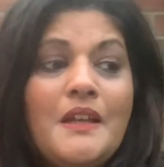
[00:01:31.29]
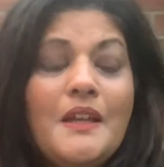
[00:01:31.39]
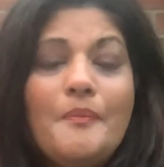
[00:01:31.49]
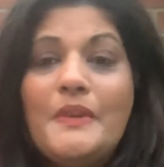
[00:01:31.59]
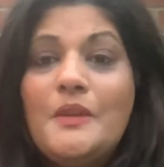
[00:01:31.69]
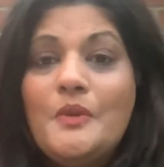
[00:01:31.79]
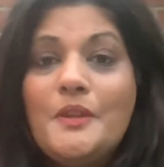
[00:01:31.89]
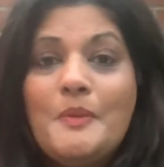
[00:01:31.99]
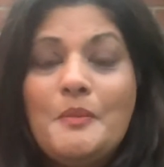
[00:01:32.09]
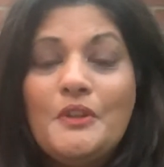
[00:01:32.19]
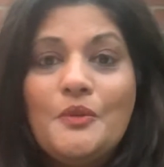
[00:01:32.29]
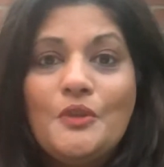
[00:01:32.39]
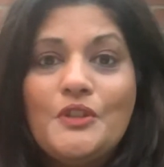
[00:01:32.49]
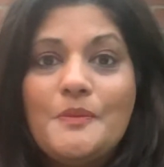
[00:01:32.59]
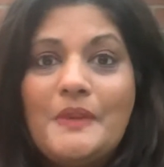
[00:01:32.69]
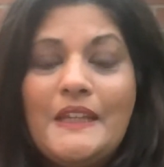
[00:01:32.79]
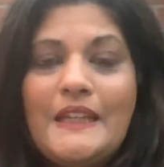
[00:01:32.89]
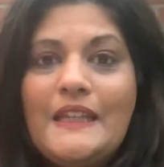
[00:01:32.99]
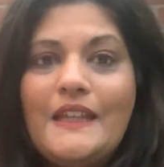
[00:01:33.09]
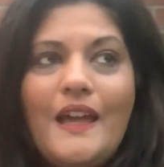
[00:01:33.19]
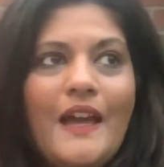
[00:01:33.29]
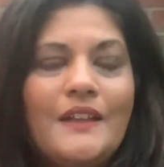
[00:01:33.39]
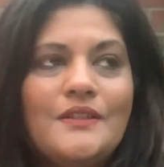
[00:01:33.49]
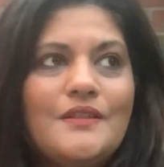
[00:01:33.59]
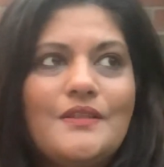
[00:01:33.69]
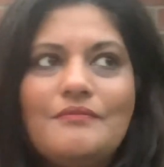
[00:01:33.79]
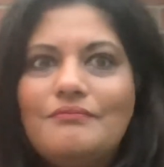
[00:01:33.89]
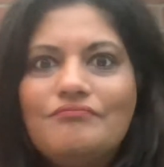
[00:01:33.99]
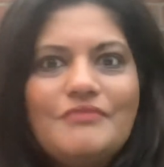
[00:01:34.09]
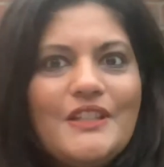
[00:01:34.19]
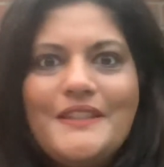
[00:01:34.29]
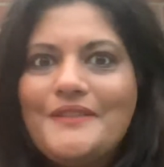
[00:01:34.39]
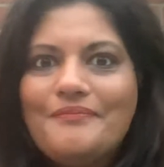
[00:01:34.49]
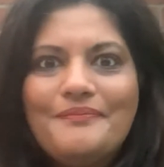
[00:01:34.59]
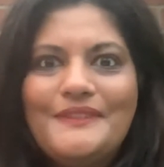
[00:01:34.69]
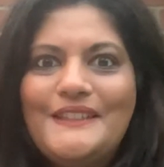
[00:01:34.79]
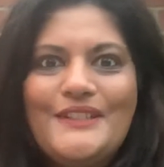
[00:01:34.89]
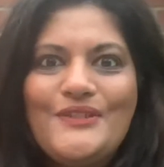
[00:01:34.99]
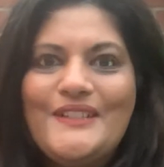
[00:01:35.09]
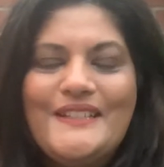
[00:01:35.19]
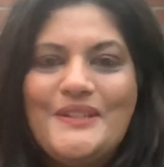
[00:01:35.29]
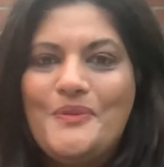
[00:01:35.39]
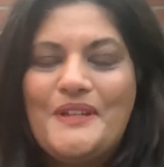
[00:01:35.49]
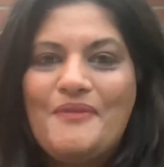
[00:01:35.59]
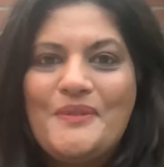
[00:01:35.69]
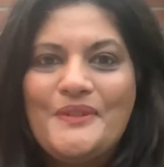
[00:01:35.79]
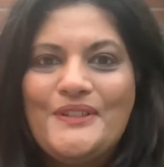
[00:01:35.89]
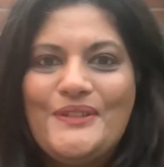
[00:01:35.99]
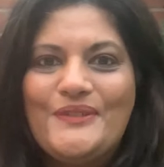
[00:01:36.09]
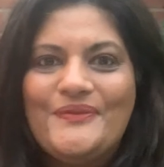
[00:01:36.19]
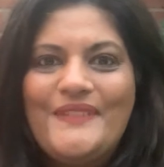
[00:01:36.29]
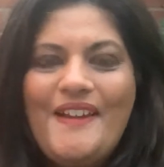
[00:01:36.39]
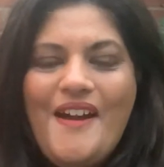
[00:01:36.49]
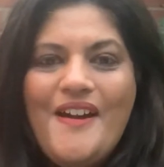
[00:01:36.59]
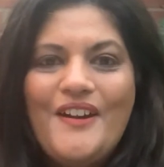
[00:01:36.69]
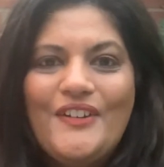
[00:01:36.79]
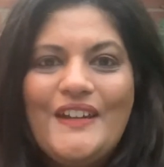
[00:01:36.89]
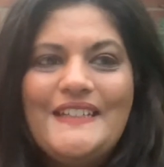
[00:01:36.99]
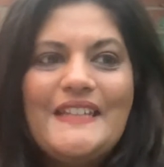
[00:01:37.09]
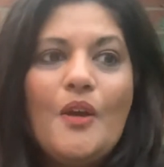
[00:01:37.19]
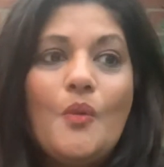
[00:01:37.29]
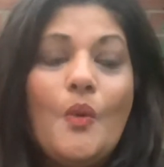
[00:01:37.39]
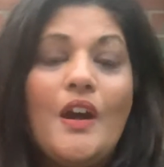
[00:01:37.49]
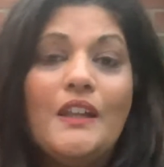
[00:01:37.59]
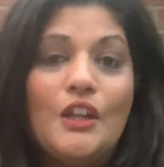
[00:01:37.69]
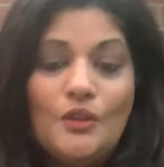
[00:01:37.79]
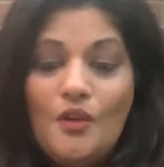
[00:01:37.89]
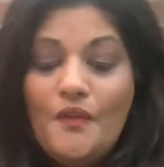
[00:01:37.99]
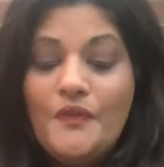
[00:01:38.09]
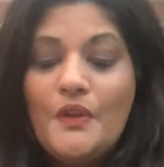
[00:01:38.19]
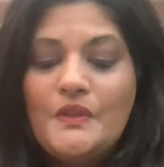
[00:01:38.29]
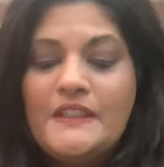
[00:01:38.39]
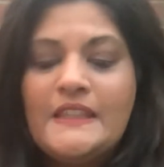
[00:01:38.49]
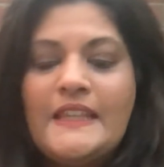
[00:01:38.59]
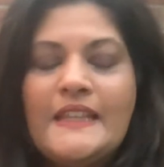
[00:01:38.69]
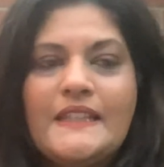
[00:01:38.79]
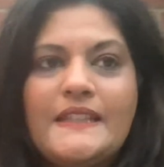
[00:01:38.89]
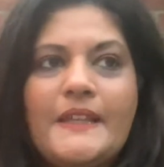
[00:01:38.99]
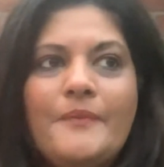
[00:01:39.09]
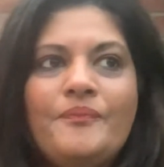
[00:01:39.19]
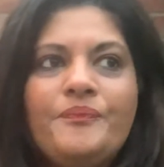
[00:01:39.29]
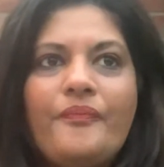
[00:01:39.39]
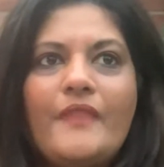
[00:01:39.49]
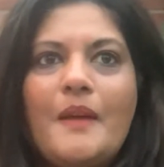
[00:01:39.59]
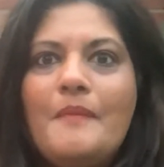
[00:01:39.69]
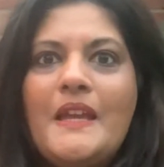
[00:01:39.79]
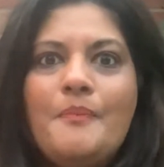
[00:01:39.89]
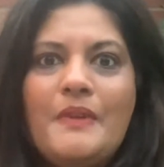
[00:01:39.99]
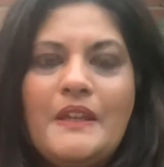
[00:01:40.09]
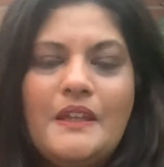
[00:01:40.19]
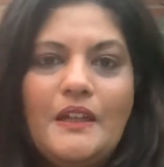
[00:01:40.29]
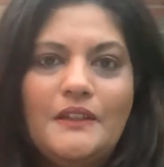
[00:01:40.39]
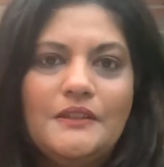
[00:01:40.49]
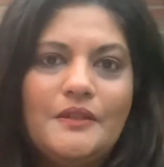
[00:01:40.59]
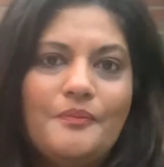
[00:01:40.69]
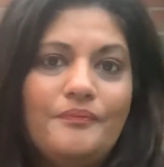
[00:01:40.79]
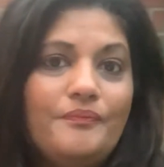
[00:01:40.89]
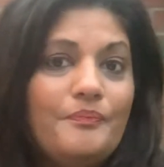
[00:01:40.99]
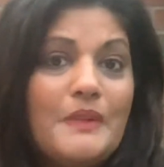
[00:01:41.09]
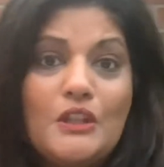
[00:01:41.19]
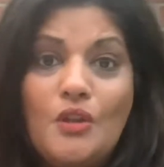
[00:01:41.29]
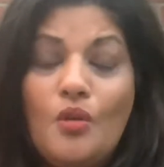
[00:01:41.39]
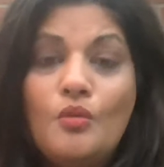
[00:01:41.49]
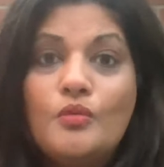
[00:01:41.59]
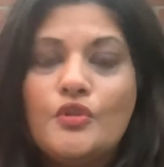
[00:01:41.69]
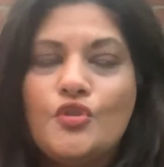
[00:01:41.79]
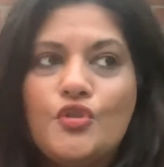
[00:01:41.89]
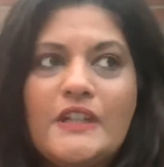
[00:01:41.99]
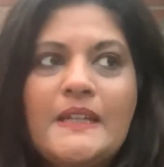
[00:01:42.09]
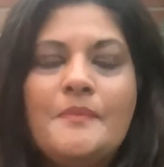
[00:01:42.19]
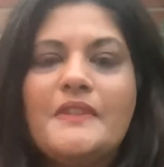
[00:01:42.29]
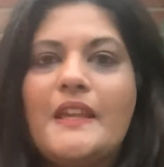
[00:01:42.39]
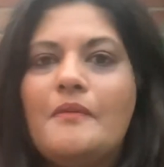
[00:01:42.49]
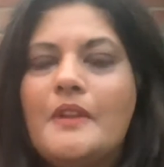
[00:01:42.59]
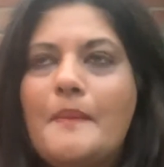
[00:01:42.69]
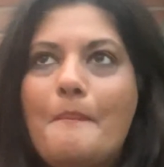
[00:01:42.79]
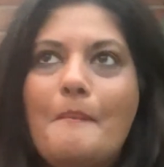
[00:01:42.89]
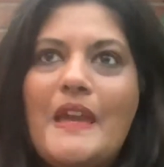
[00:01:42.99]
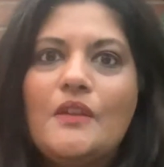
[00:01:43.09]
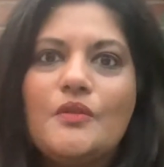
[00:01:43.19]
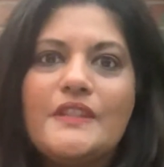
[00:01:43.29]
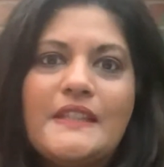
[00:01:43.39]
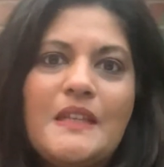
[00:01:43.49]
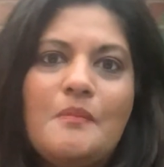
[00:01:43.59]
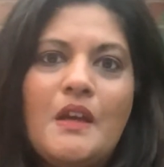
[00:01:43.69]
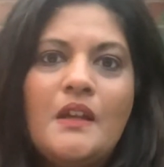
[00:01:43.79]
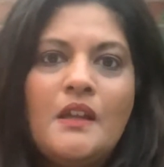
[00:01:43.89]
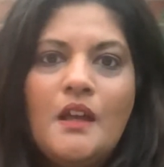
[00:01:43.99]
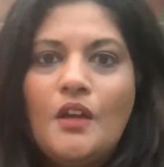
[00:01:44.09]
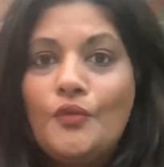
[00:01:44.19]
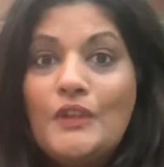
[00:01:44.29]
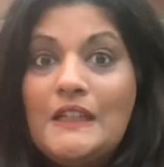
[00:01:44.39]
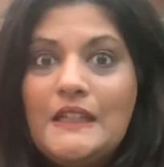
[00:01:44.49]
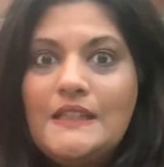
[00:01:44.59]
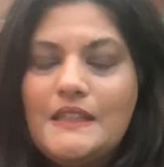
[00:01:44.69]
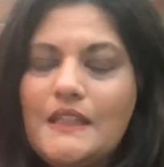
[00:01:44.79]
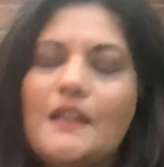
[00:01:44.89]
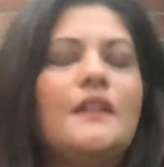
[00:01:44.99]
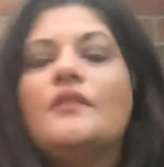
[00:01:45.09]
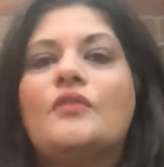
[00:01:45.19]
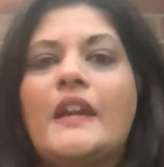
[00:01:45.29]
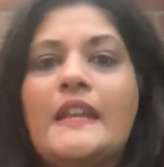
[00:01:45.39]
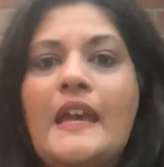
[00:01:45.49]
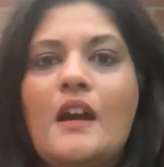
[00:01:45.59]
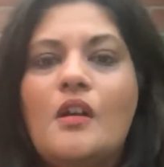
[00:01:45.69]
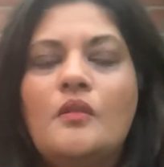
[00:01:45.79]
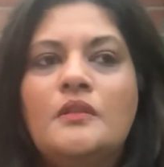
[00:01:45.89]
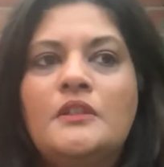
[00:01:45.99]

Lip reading: be with the people you want to be, and just literally do whatever you want to do. All right, now while a lot of those things may be big goals and dreams, and it may not seem realistic right now,